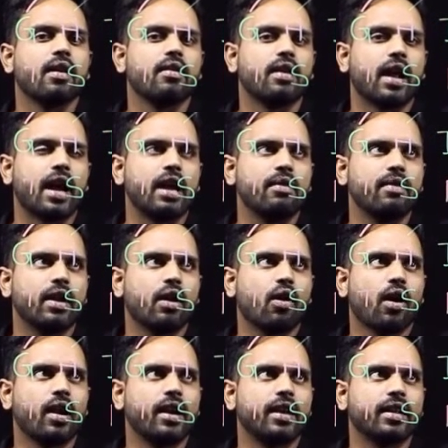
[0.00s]
9 we
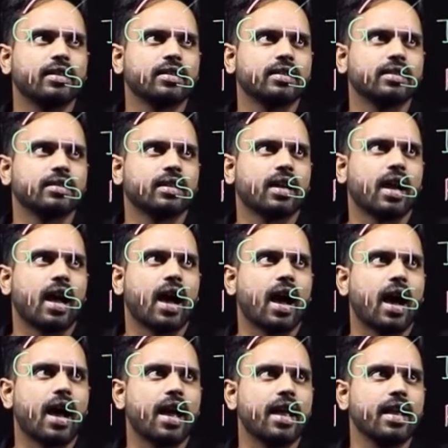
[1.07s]
call it as
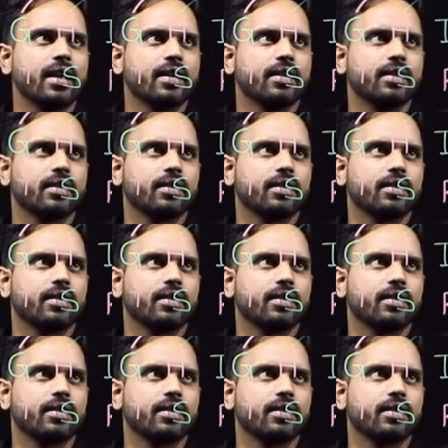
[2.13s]
I.